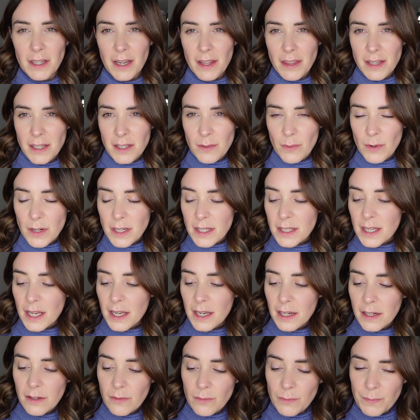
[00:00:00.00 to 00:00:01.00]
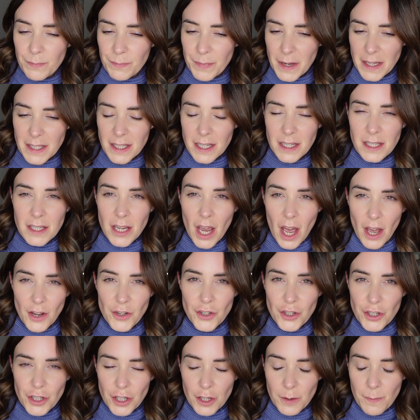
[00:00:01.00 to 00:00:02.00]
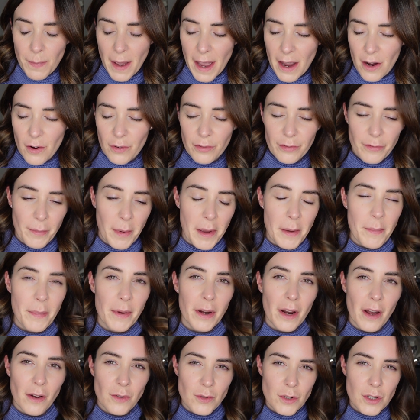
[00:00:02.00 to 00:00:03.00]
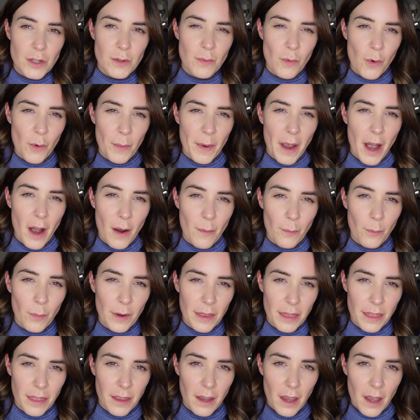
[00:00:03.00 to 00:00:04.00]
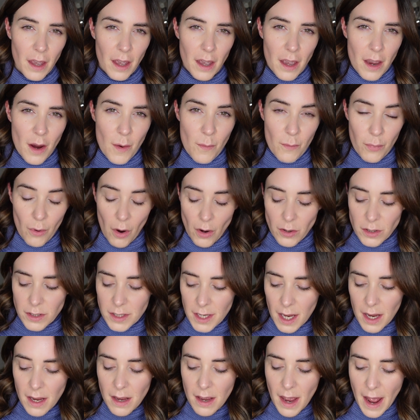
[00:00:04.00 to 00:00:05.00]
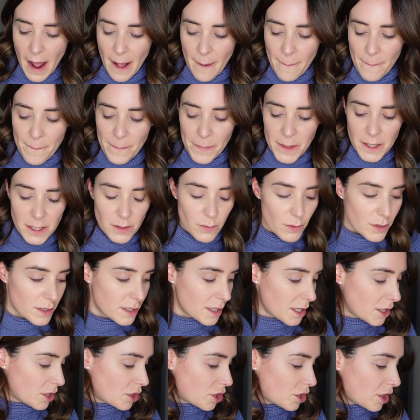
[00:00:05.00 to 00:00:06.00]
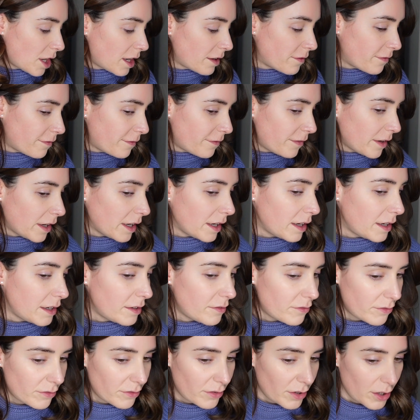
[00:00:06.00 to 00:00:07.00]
Now this one is it's a touch too pale for me, but I'll just warm it up with bronzer. This one's in shade 5.